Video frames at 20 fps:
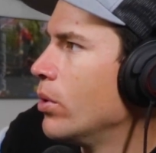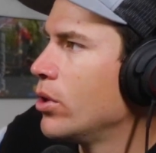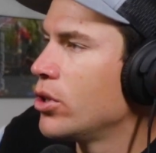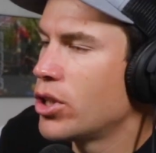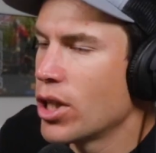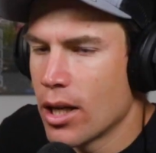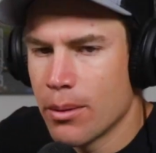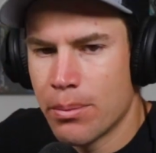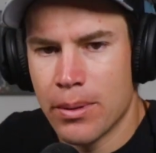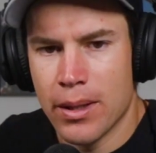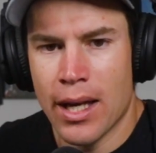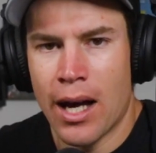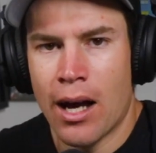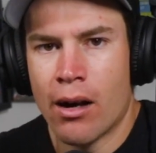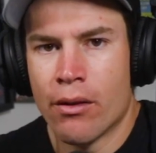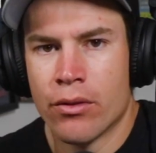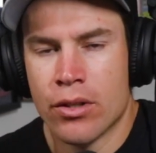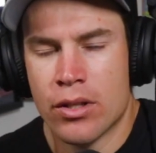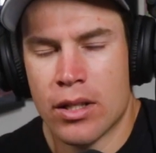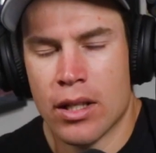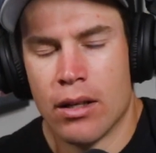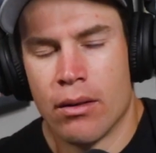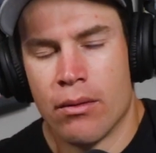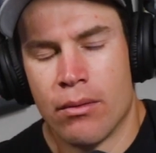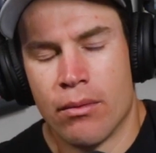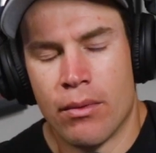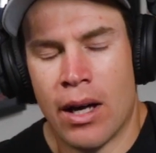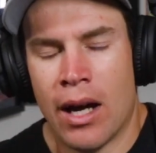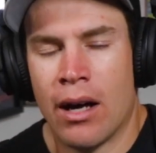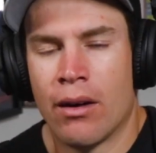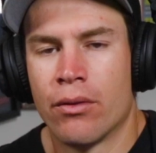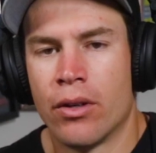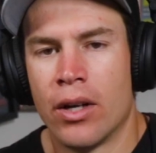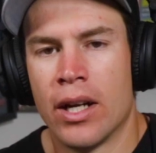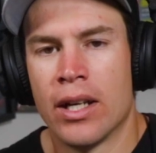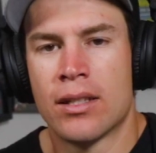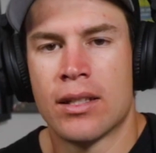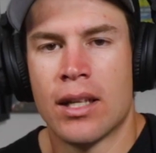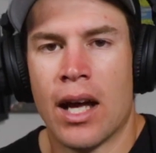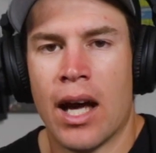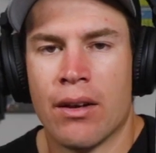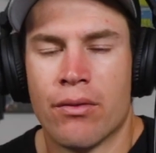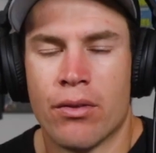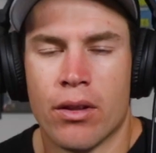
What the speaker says: and JP Alvarez tied